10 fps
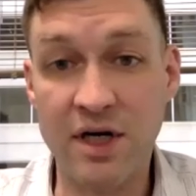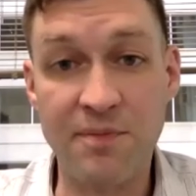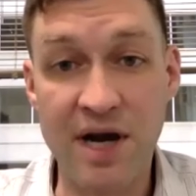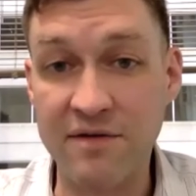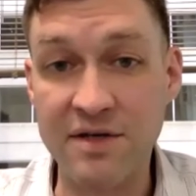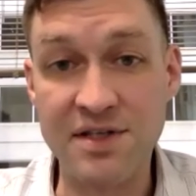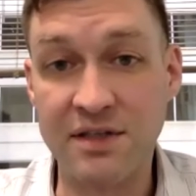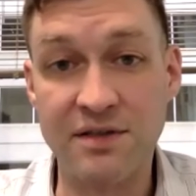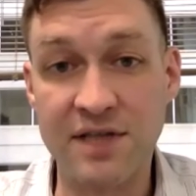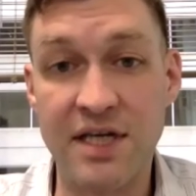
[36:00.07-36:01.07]
up every
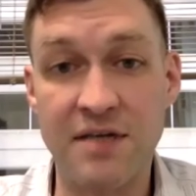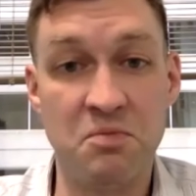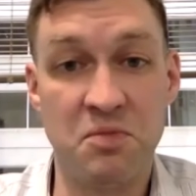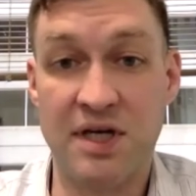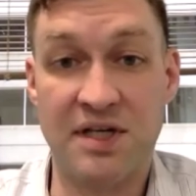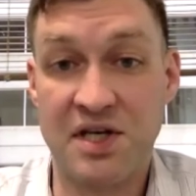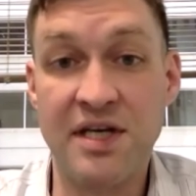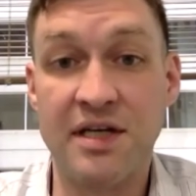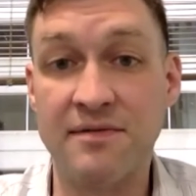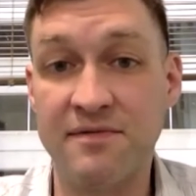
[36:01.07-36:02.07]
single day
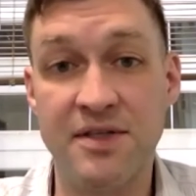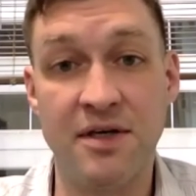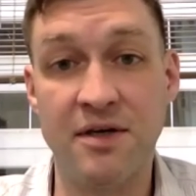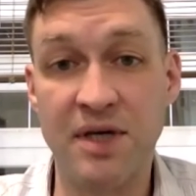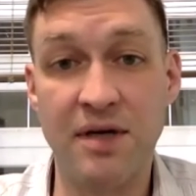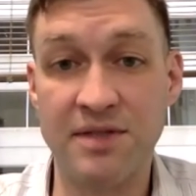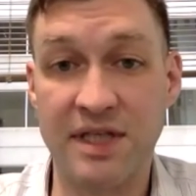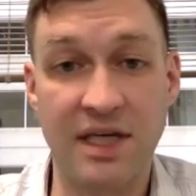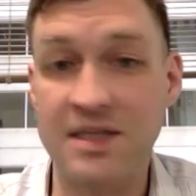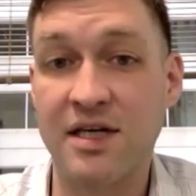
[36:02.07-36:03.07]
excited to be able to
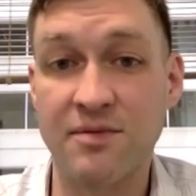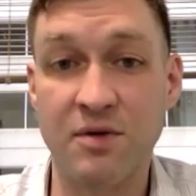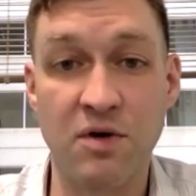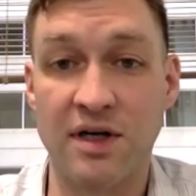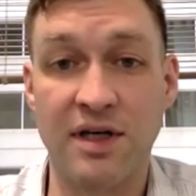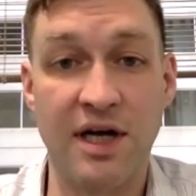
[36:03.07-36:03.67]
get to come to work,